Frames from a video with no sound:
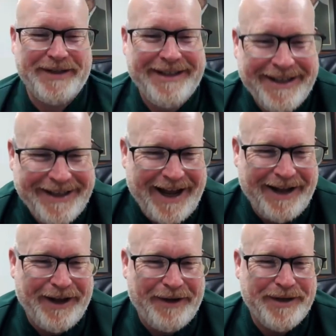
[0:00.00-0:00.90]
it. I
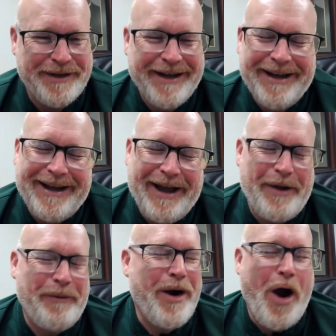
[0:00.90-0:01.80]
love it.
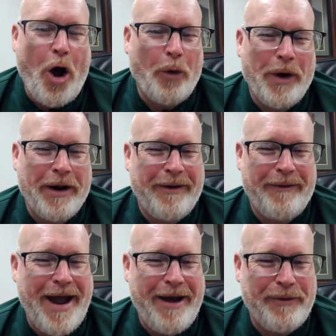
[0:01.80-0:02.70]
We're all running
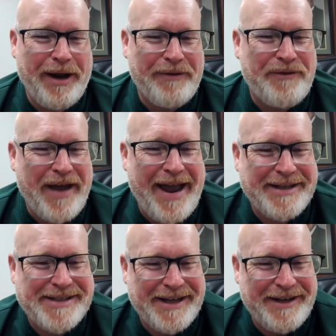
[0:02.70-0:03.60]
around really fast.